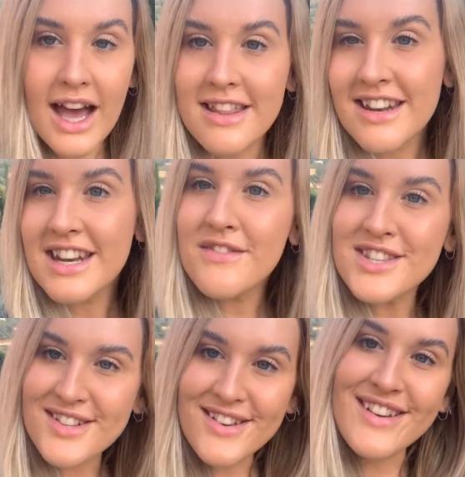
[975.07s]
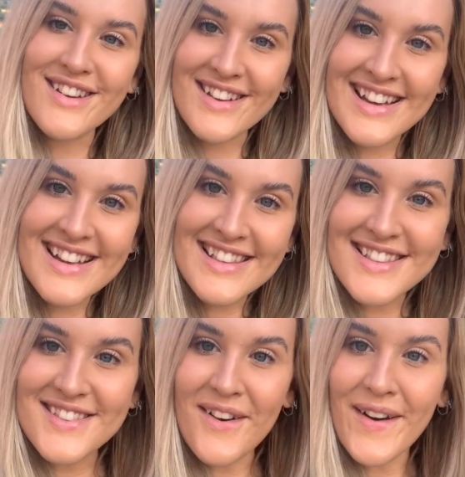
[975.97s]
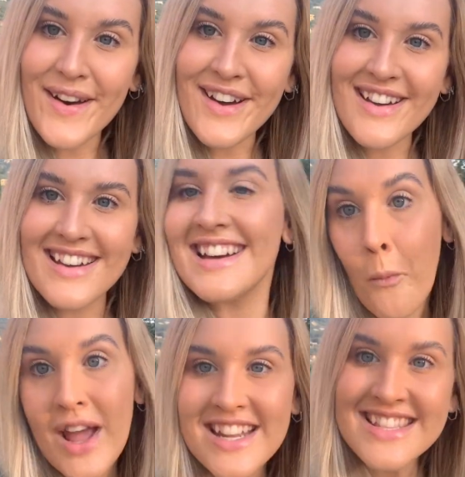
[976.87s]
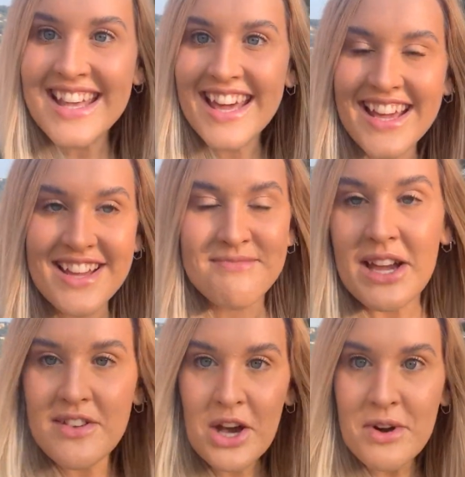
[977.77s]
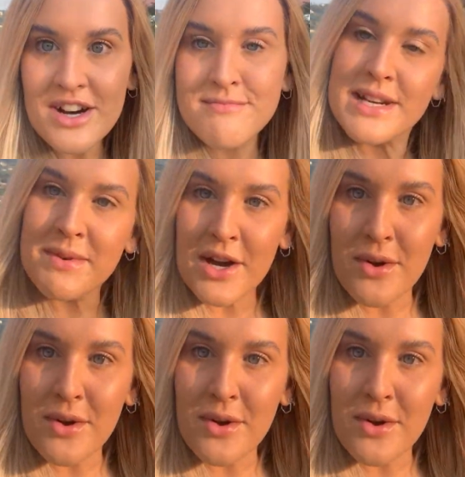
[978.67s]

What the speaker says: And then I never do, so wait and see. Maybe I will, maybe I